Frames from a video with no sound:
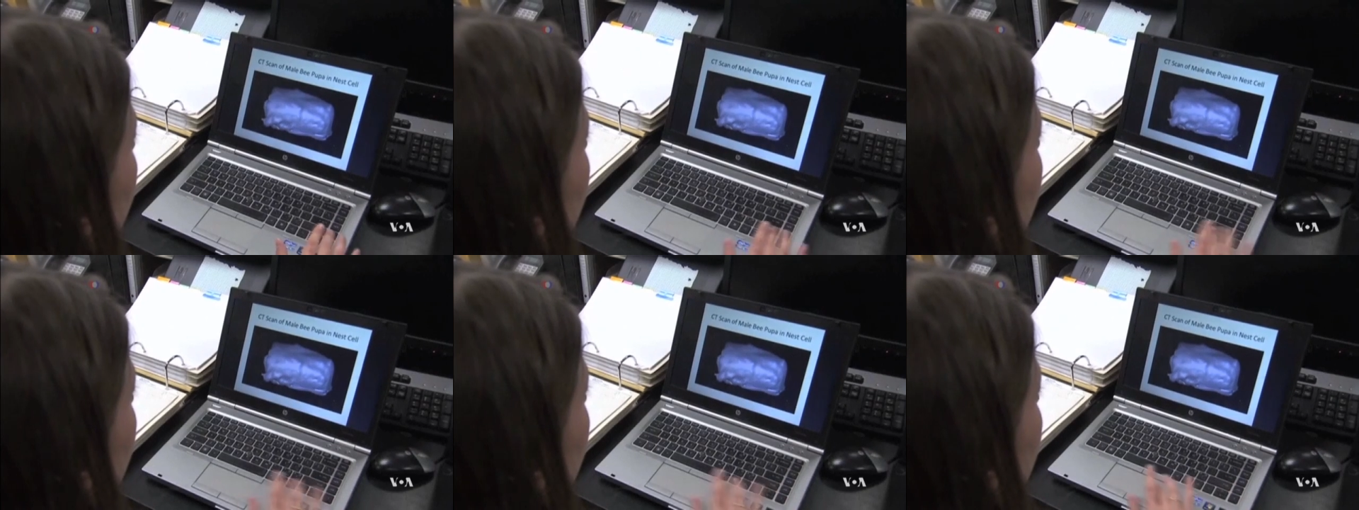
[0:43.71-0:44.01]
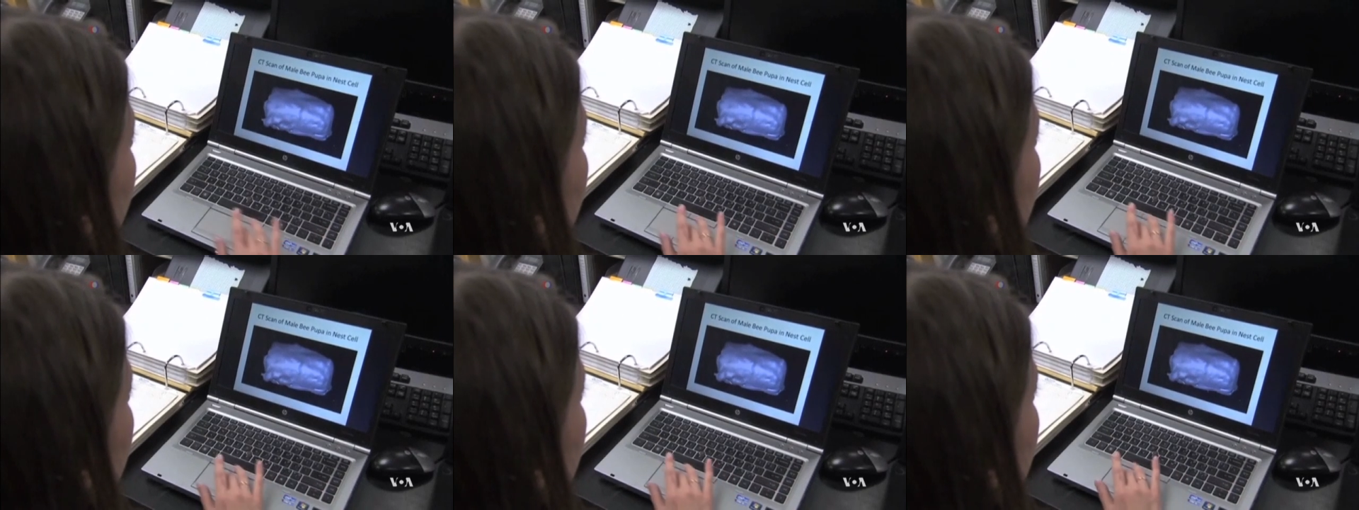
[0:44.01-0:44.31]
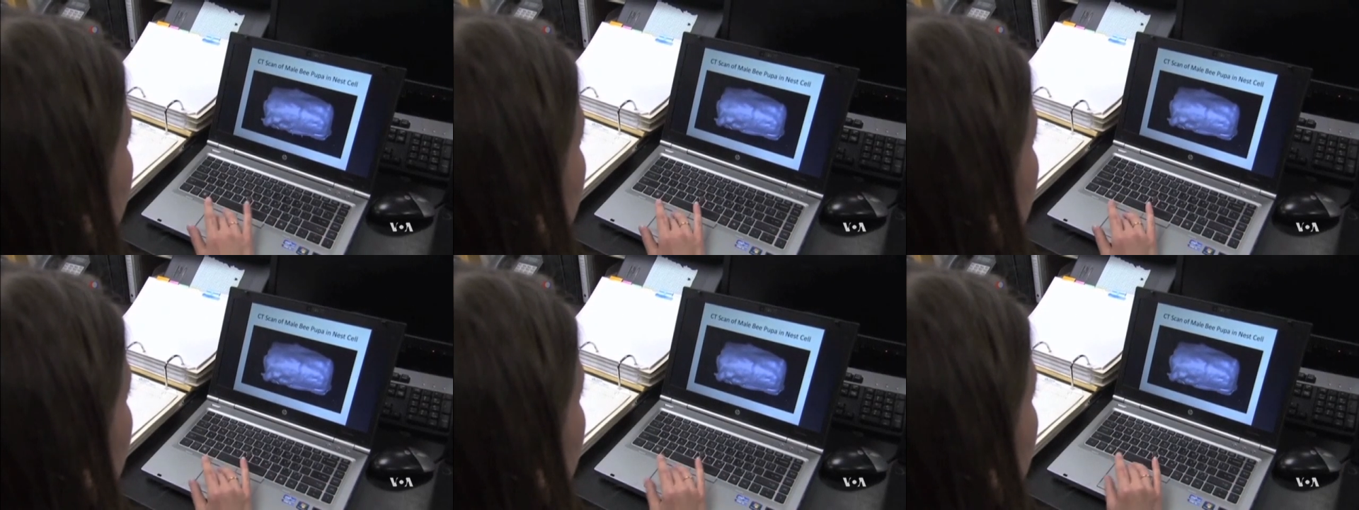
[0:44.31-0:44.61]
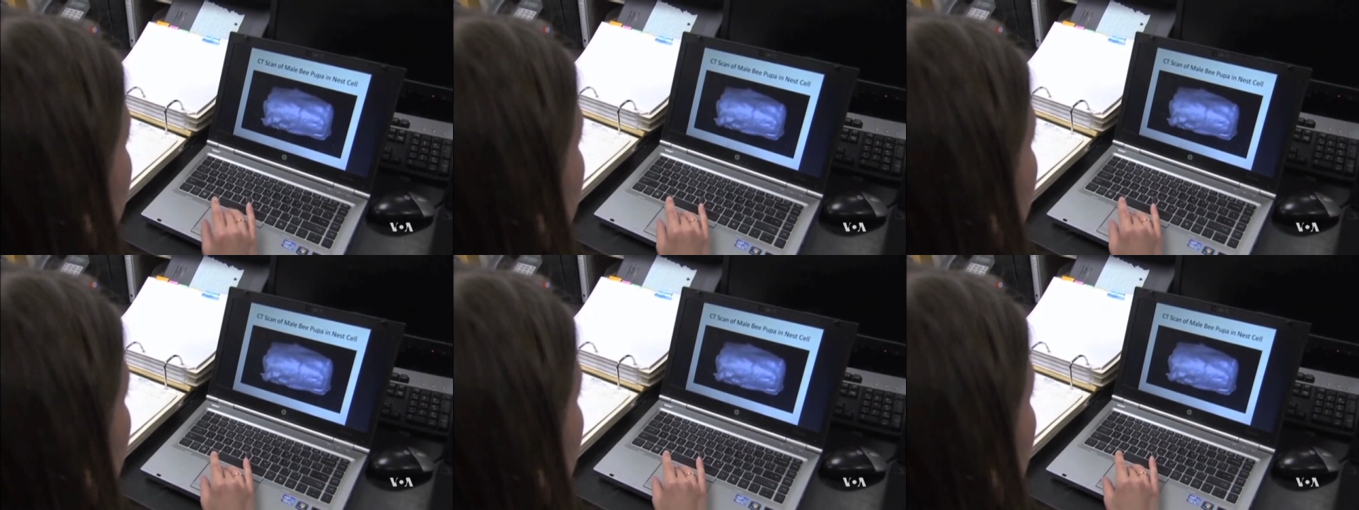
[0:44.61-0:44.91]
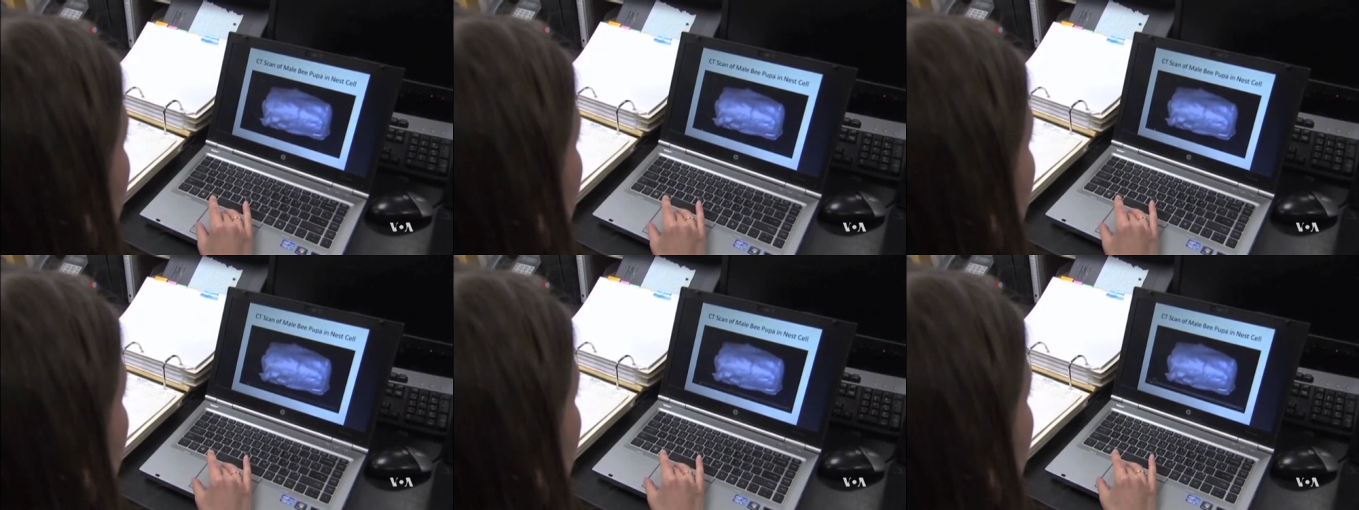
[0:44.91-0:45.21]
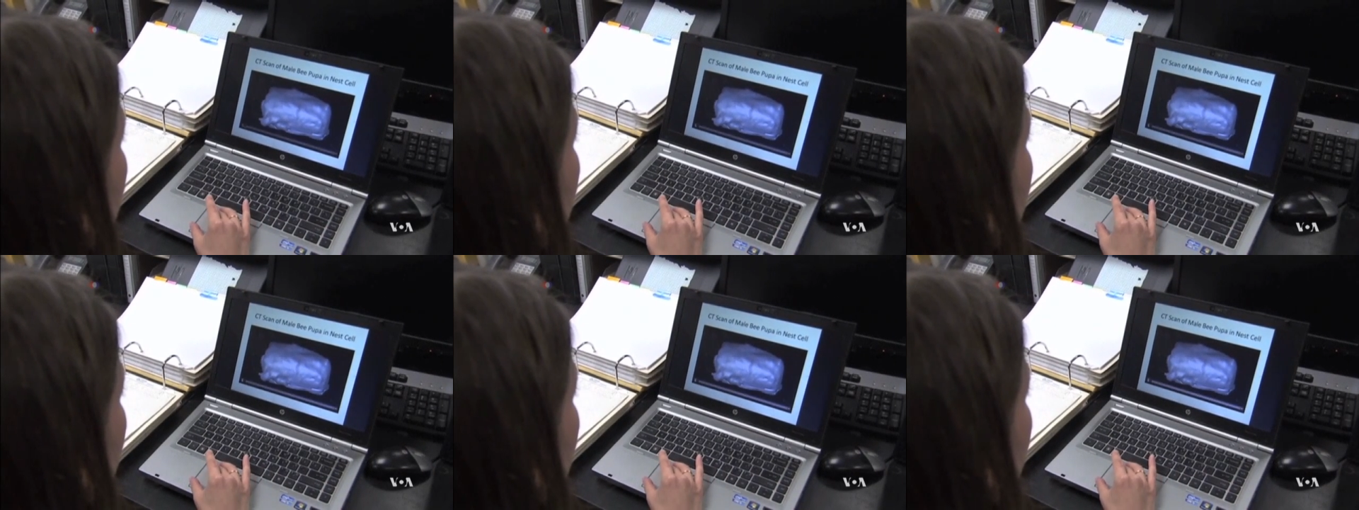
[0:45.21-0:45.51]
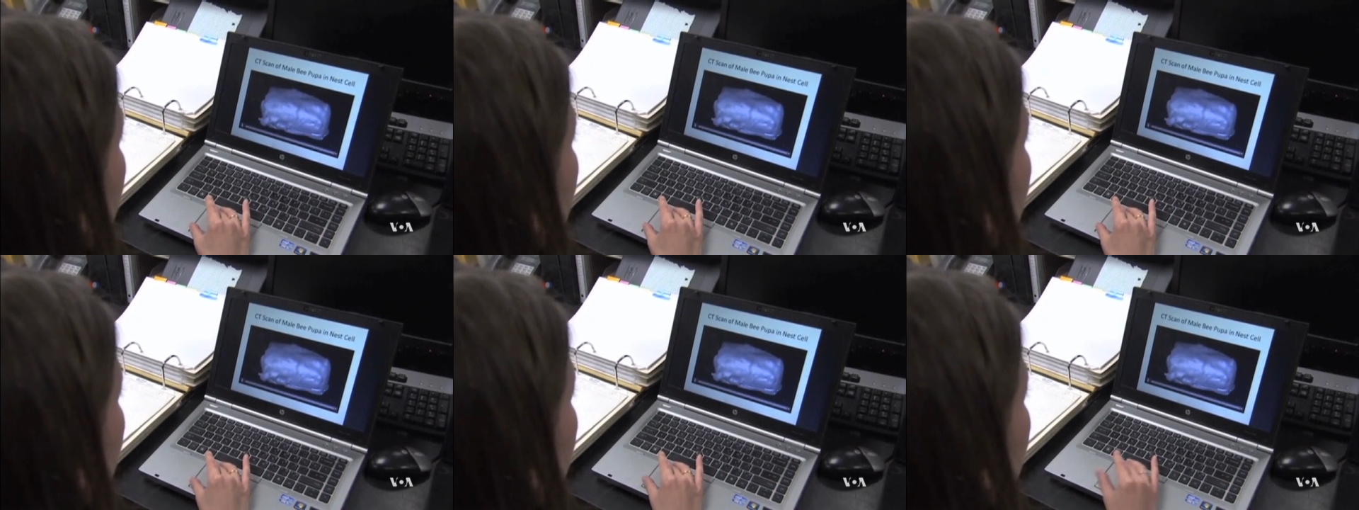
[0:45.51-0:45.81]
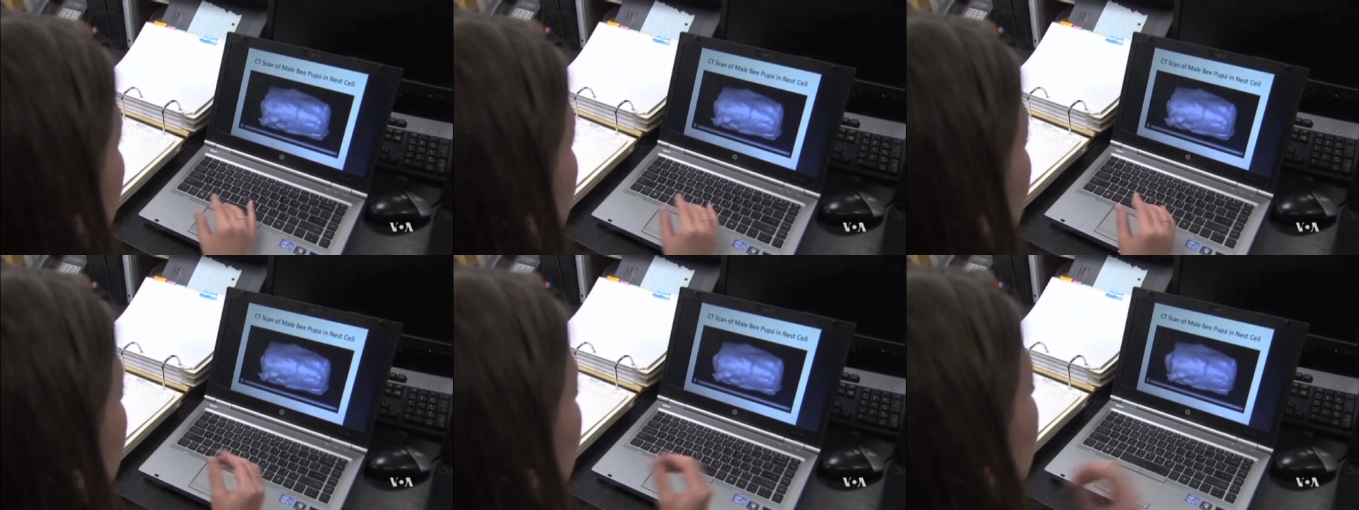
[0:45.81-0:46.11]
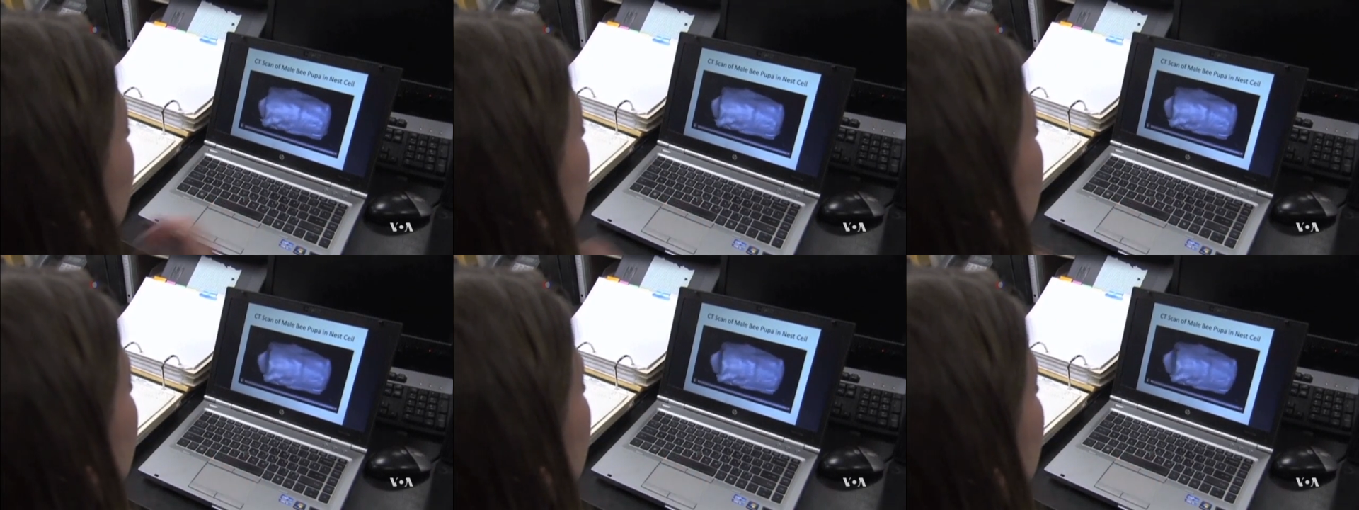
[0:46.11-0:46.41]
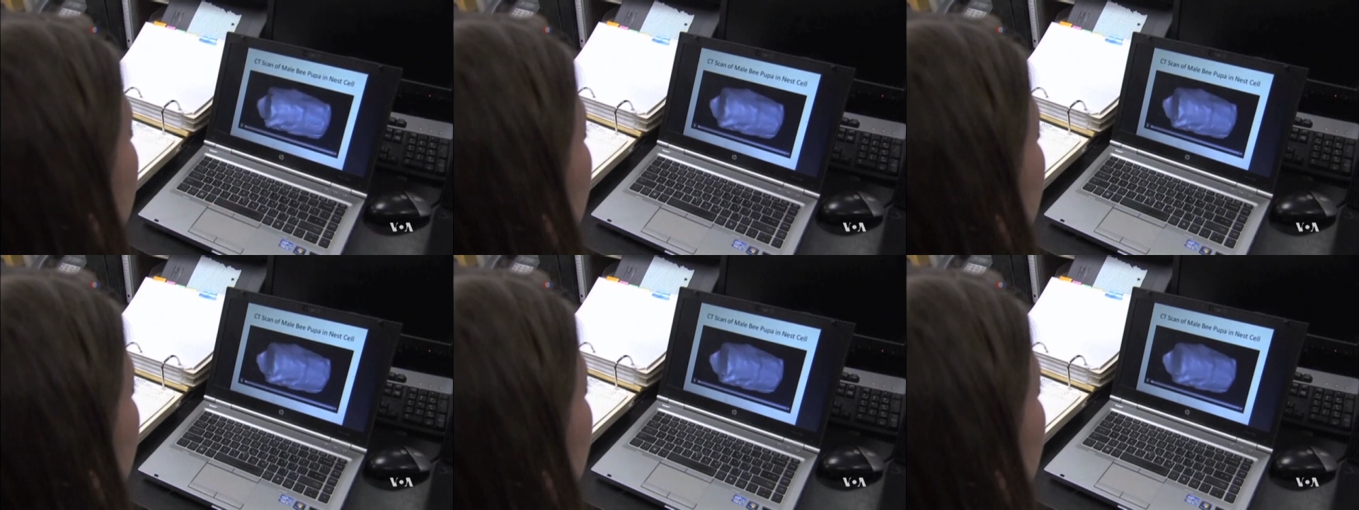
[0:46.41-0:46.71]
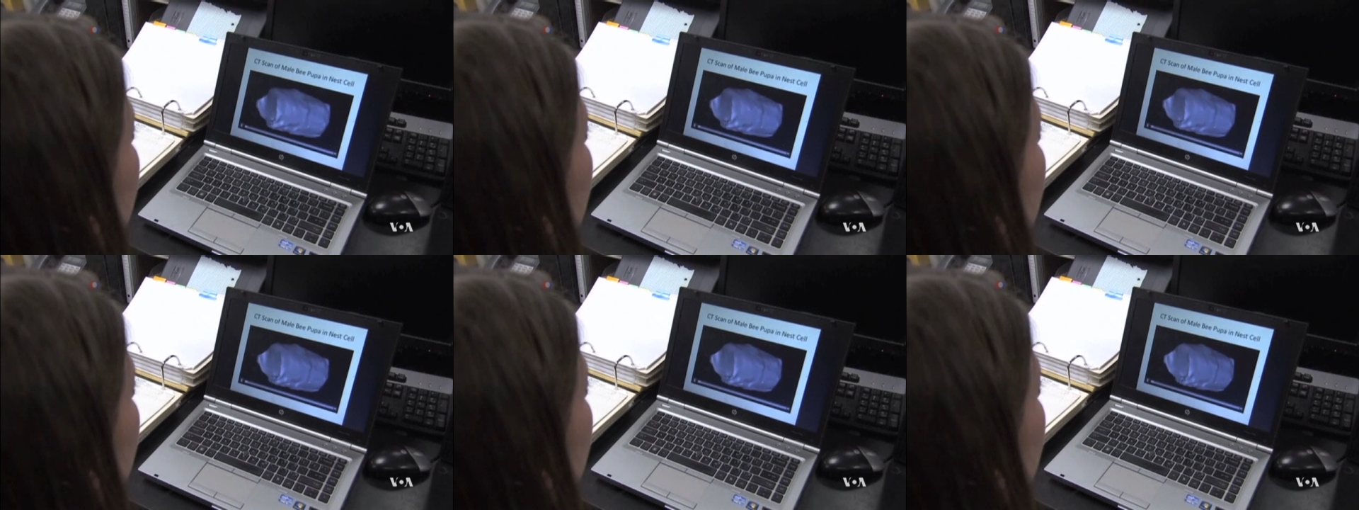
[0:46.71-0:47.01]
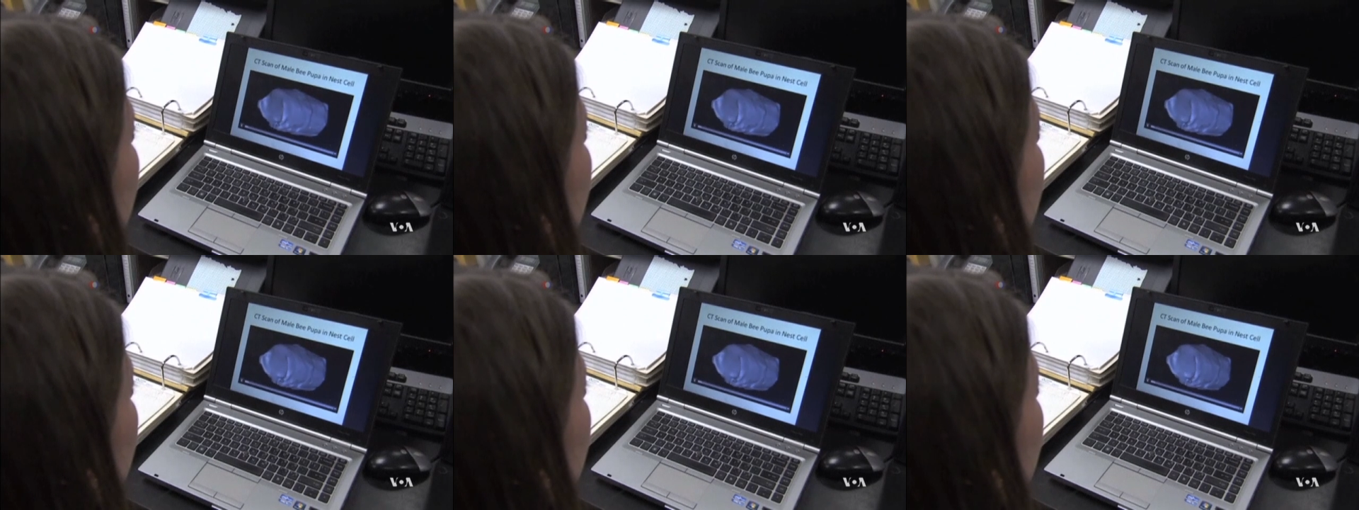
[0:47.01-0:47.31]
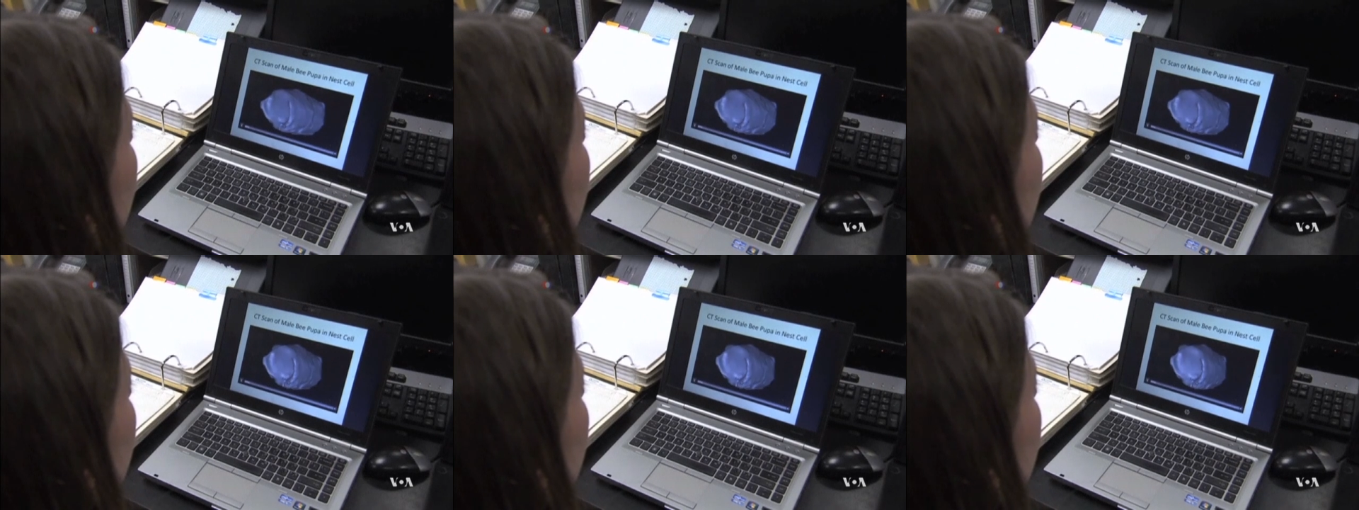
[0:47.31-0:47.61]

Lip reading: Nobody's mouth can be seen.